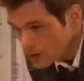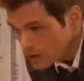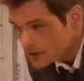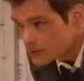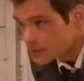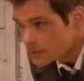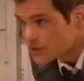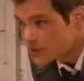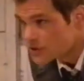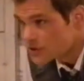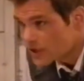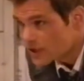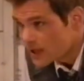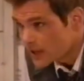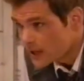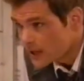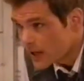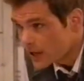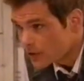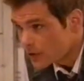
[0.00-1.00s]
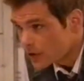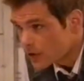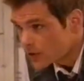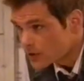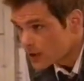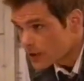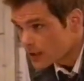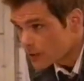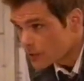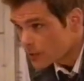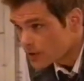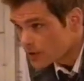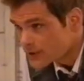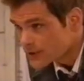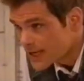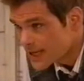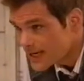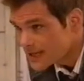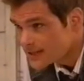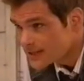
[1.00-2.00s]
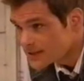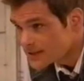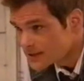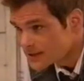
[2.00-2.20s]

husband staying out all night with his ex